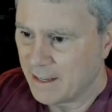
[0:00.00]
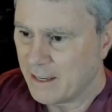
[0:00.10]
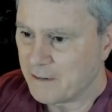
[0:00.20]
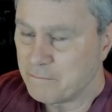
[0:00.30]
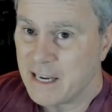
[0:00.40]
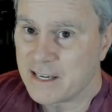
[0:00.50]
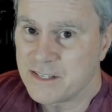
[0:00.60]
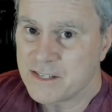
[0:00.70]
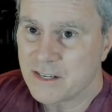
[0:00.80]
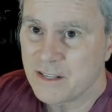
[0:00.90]
it
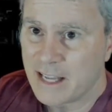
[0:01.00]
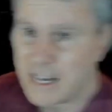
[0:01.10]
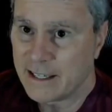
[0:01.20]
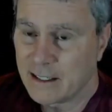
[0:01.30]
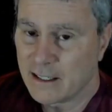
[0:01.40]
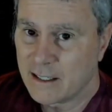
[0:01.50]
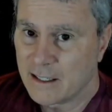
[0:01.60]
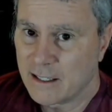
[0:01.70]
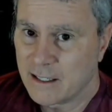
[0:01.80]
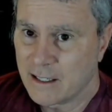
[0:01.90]
means that
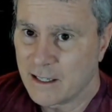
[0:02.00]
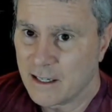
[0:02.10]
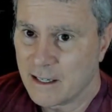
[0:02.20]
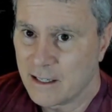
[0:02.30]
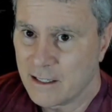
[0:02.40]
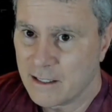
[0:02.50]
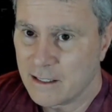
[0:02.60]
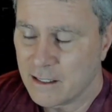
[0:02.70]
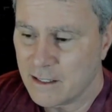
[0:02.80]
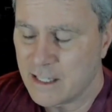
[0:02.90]

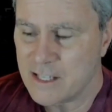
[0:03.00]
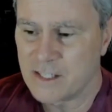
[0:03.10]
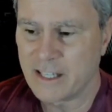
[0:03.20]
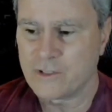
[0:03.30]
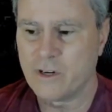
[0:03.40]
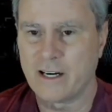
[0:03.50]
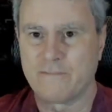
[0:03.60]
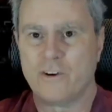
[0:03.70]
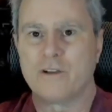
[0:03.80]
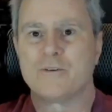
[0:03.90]
these electronic
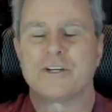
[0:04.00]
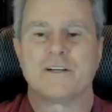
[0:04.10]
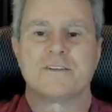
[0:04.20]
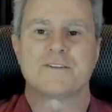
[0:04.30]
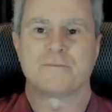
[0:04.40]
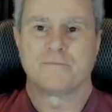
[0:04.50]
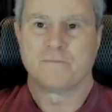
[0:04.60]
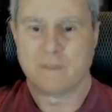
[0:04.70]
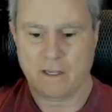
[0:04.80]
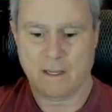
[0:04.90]
voting machines
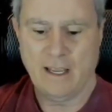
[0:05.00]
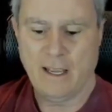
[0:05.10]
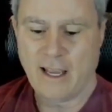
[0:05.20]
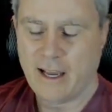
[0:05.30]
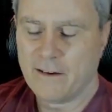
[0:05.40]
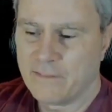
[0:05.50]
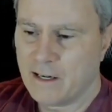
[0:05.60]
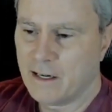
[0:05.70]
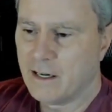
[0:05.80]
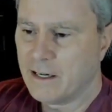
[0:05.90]
have
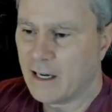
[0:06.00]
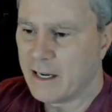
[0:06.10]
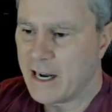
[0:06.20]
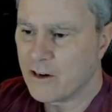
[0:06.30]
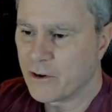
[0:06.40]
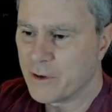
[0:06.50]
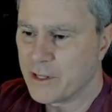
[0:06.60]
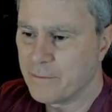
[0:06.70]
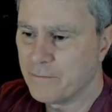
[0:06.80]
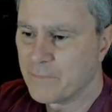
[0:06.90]
an
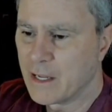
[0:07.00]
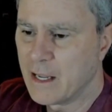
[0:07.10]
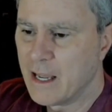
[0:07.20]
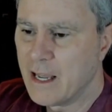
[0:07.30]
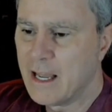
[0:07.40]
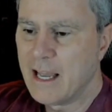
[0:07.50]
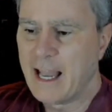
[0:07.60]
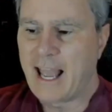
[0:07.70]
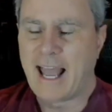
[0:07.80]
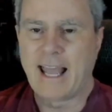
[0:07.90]
algorithm.
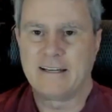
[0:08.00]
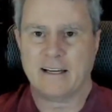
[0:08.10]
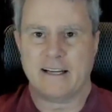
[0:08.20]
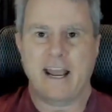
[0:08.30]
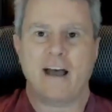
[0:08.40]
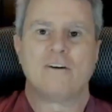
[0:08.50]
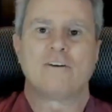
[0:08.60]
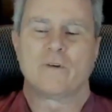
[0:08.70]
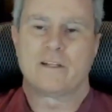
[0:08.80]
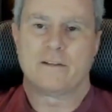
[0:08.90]
And an
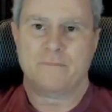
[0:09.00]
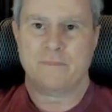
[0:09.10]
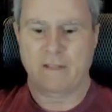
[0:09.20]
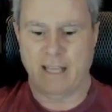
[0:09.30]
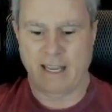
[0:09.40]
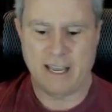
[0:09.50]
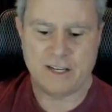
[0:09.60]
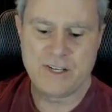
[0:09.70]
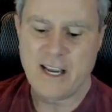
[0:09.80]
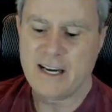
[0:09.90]
algorithm that
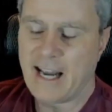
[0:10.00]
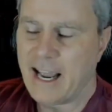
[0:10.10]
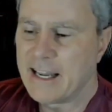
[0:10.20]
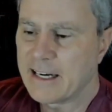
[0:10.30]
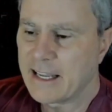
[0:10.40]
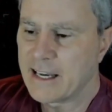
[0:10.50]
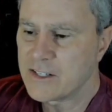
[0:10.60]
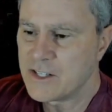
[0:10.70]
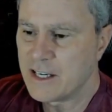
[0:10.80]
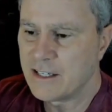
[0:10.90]
kicks in, and it
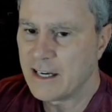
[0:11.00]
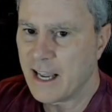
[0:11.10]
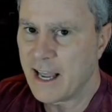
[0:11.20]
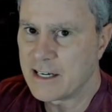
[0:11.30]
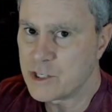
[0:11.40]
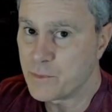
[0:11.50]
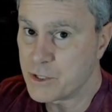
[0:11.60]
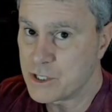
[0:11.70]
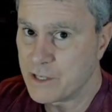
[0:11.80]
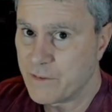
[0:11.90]
kicks in at a
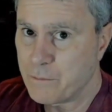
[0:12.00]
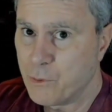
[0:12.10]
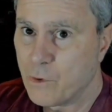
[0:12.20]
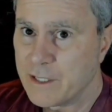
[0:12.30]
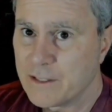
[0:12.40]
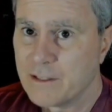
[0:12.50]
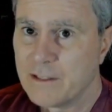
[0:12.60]
specific point.